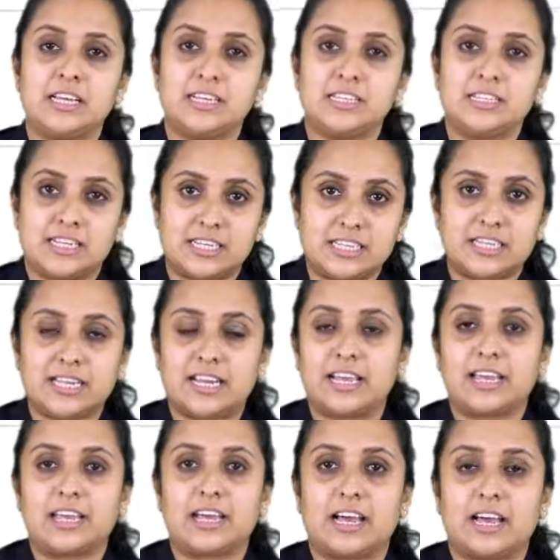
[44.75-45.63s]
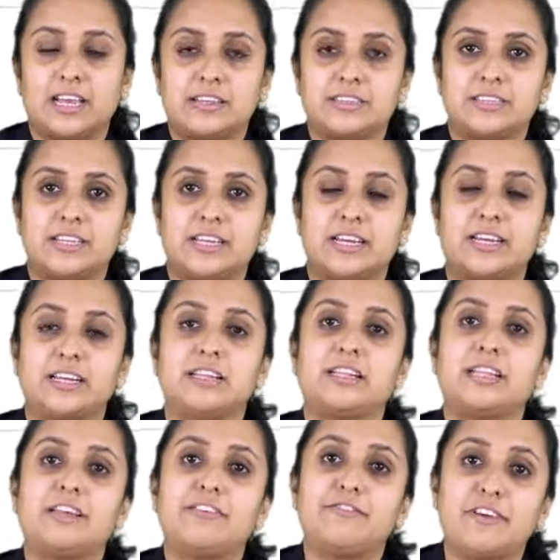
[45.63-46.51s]
Just like I said,
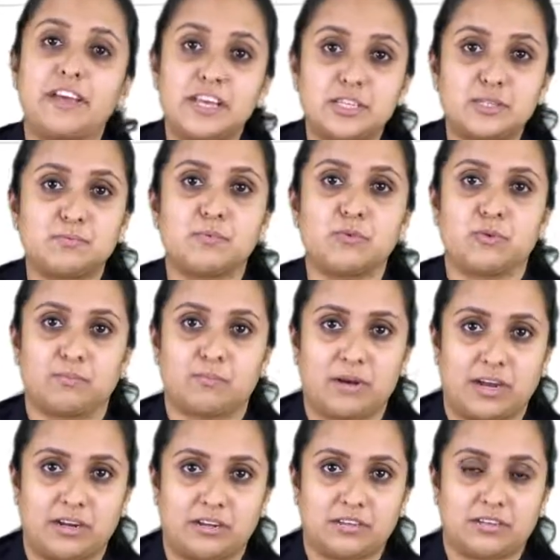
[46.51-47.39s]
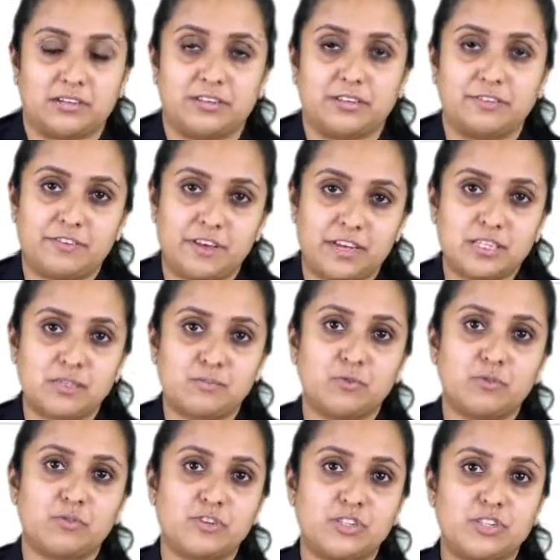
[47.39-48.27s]
the Facebook part, the
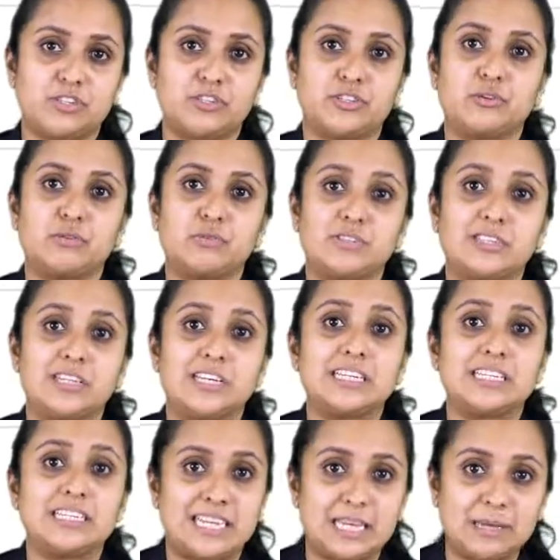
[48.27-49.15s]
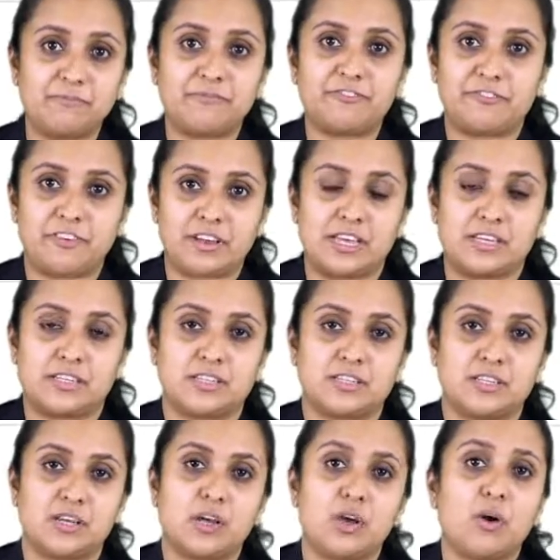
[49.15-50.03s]
Facebook which is using deep
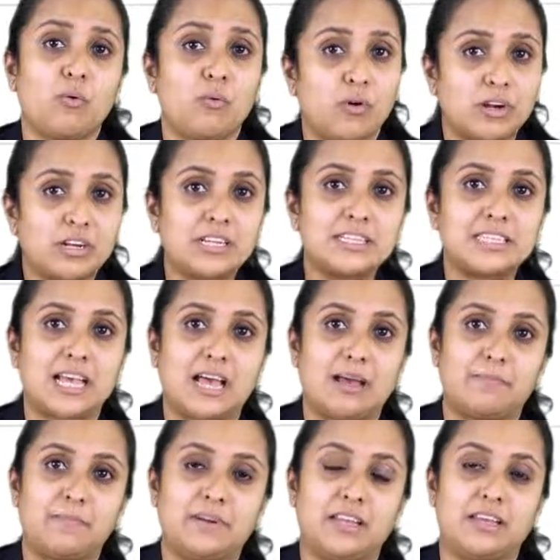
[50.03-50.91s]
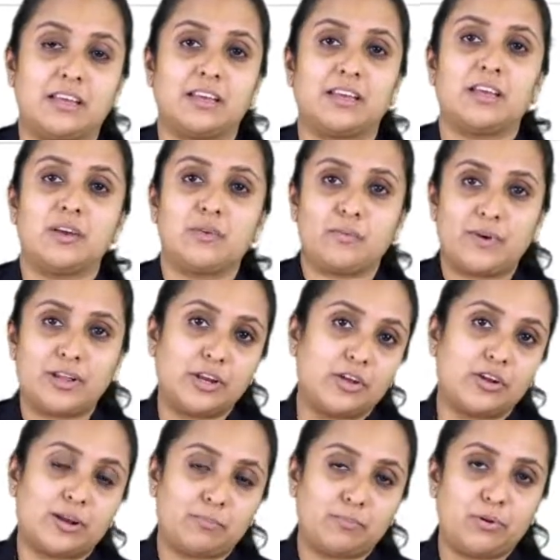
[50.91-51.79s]
face. What is happening when
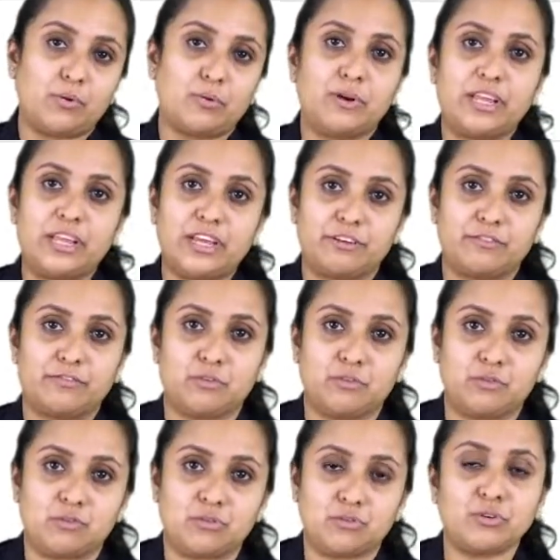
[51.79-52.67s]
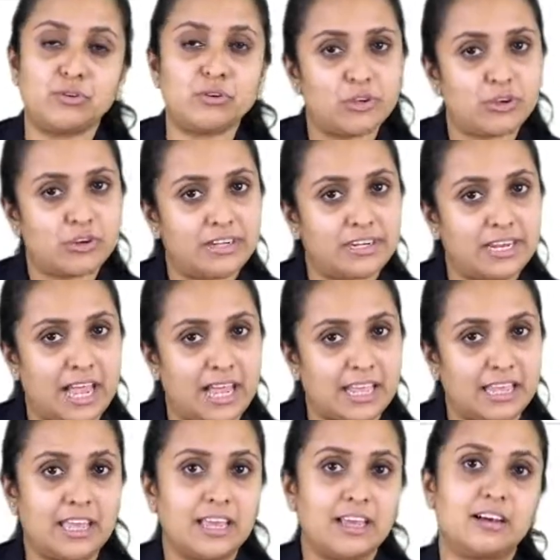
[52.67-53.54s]
you are uploading a photo, you are
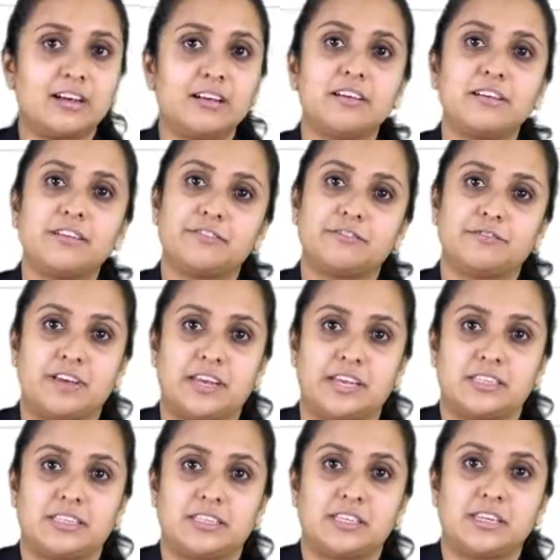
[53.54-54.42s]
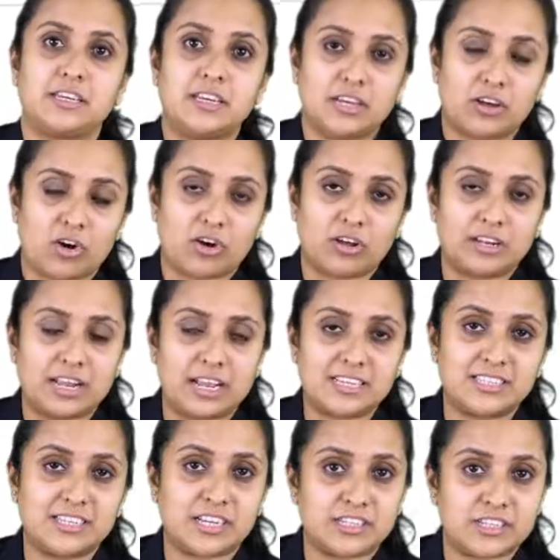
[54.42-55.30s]
tagging a face or they are
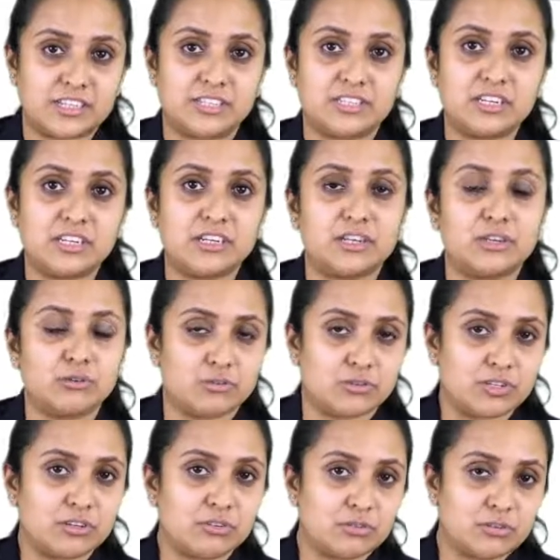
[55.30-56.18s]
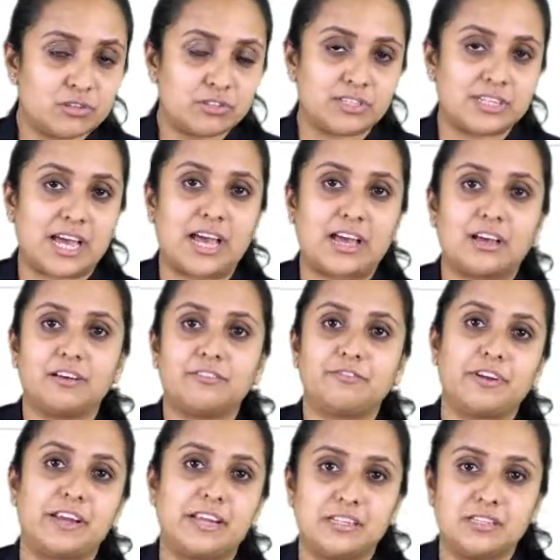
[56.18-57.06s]
suggesting you to tag a
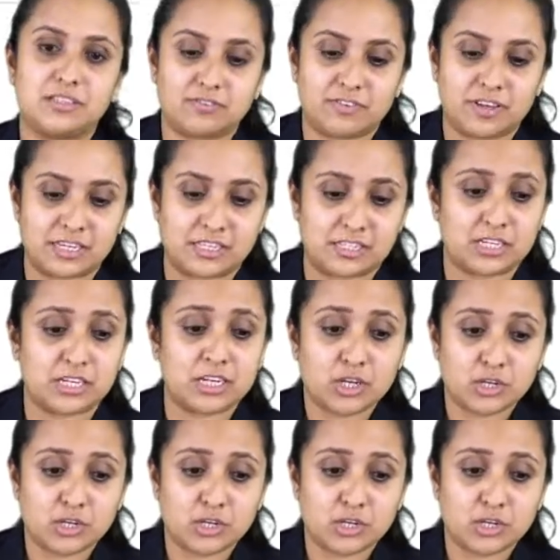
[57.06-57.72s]
friend's face.